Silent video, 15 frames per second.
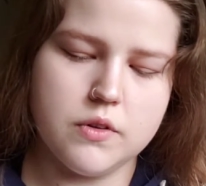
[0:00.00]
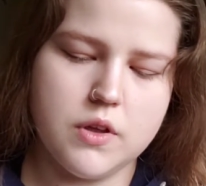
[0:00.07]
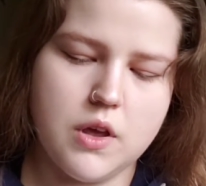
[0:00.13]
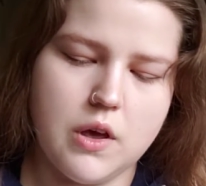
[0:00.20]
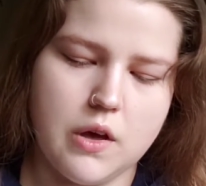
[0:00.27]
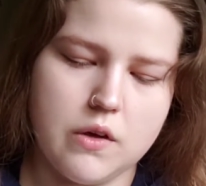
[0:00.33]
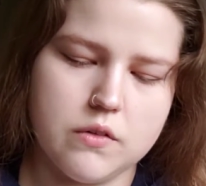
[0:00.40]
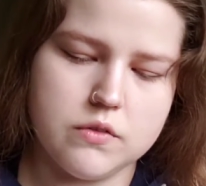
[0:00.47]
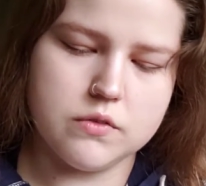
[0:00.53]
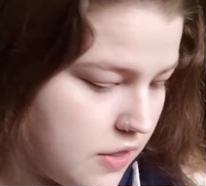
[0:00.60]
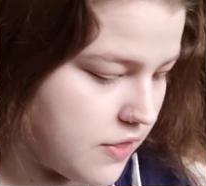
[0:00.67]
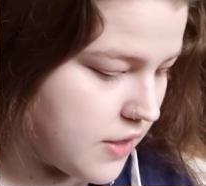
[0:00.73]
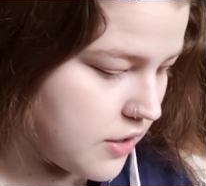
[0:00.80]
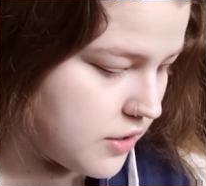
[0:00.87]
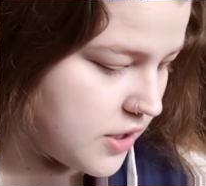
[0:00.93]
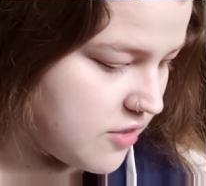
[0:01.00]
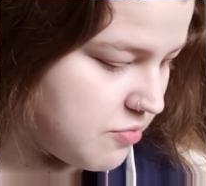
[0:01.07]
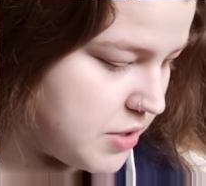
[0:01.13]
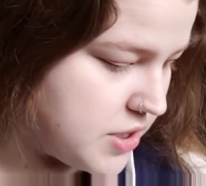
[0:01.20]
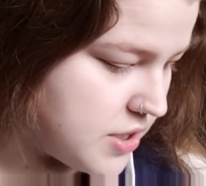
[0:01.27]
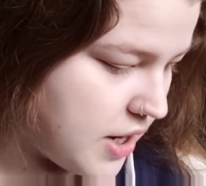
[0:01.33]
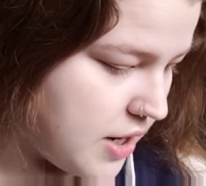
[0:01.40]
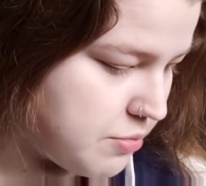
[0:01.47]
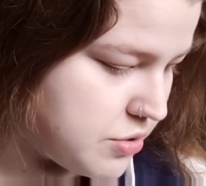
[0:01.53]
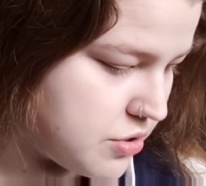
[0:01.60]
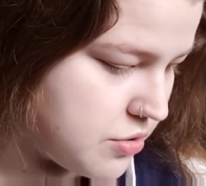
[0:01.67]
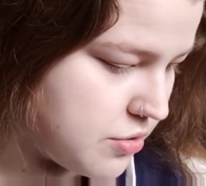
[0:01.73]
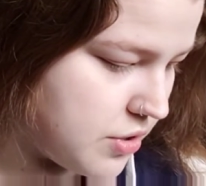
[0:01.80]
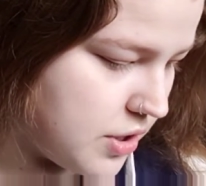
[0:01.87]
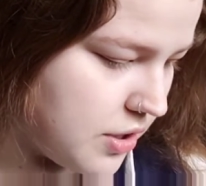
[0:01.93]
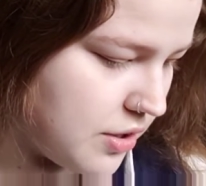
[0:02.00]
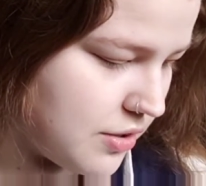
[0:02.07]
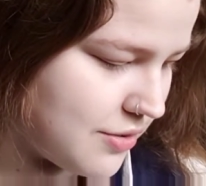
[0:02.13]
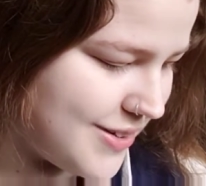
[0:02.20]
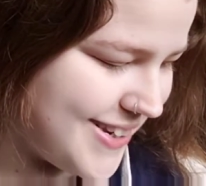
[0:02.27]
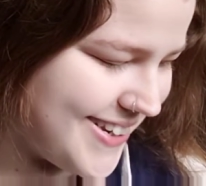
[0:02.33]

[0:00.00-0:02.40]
Yeah, that'll give me time to